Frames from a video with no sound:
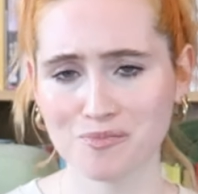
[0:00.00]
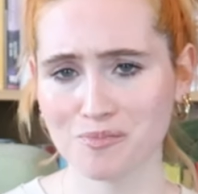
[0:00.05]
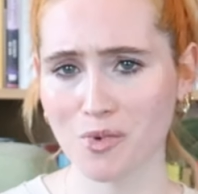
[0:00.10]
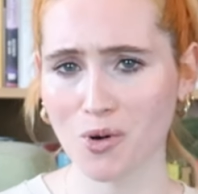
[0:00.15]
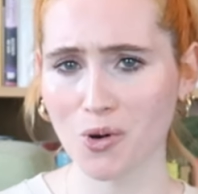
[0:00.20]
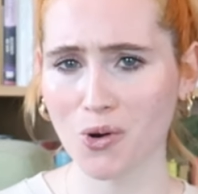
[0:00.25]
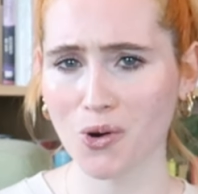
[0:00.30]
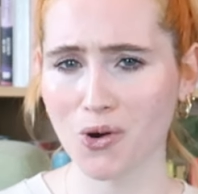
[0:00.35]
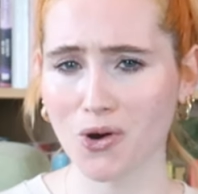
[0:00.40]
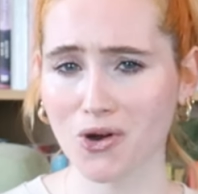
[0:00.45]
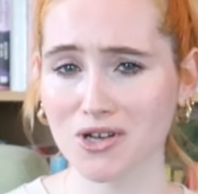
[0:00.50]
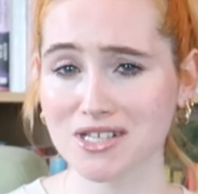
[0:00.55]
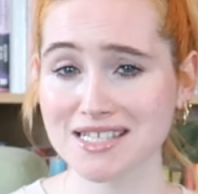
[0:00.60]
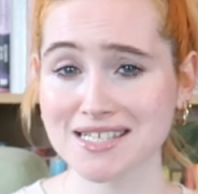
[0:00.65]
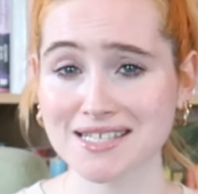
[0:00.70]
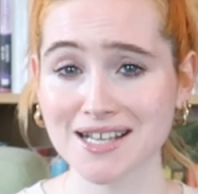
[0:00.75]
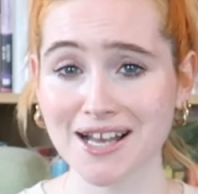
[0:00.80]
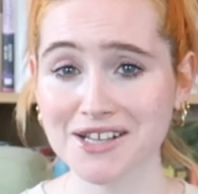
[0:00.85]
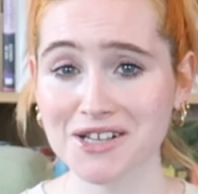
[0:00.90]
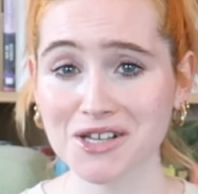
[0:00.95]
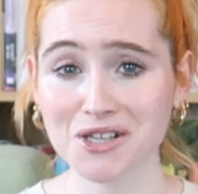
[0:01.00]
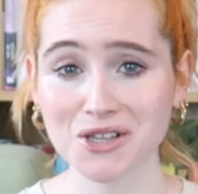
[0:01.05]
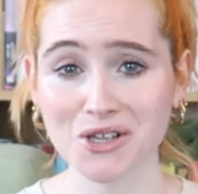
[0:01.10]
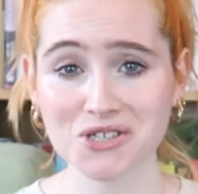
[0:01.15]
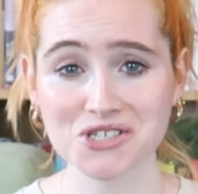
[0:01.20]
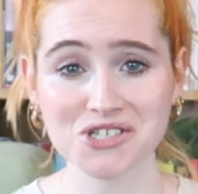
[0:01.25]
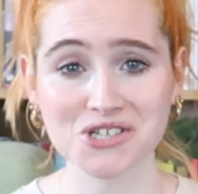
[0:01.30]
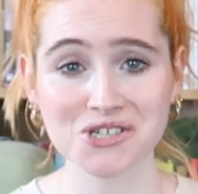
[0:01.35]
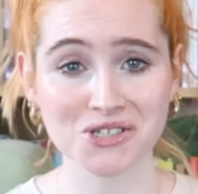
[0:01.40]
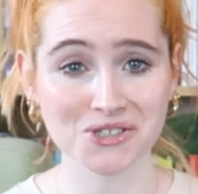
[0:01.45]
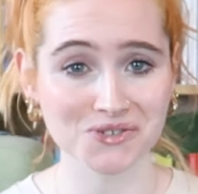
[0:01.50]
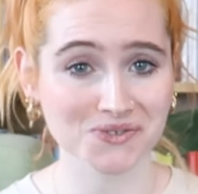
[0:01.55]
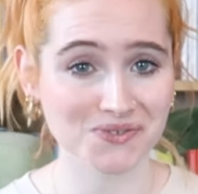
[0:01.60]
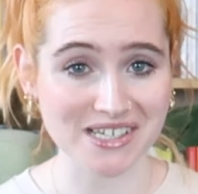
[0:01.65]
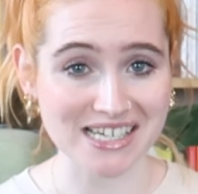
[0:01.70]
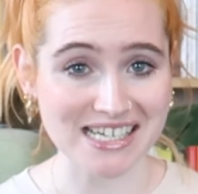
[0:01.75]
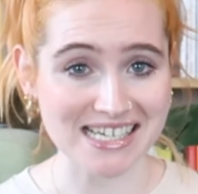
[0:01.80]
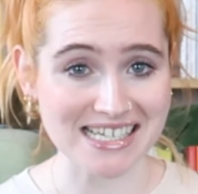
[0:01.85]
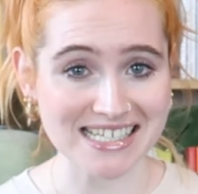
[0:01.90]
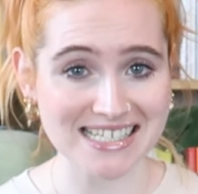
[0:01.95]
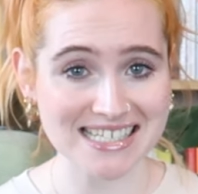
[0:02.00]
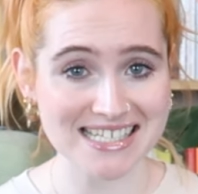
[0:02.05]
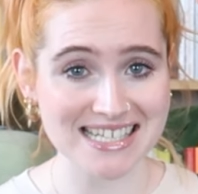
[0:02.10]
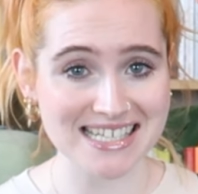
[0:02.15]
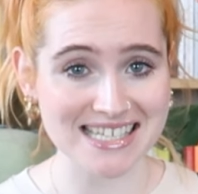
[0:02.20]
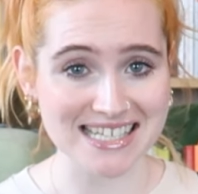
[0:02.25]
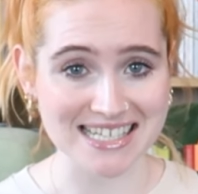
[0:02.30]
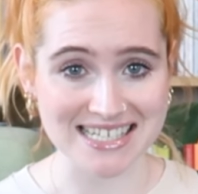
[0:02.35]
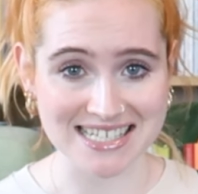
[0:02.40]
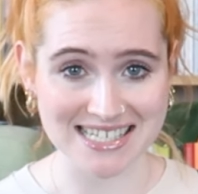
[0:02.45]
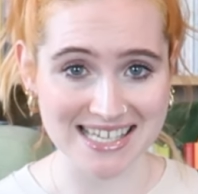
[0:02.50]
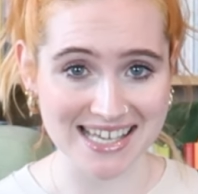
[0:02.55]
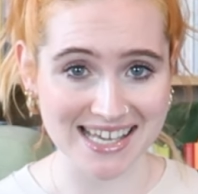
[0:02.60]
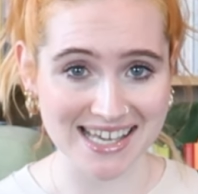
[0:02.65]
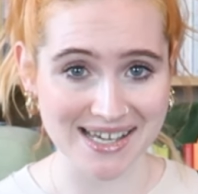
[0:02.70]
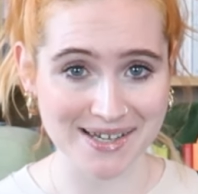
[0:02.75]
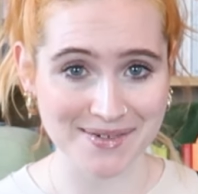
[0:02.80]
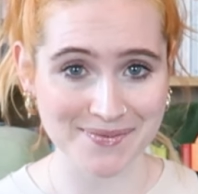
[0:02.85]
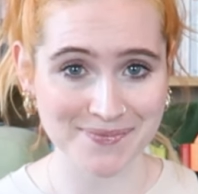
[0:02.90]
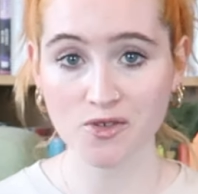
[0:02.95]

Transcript: more psychological reads this year.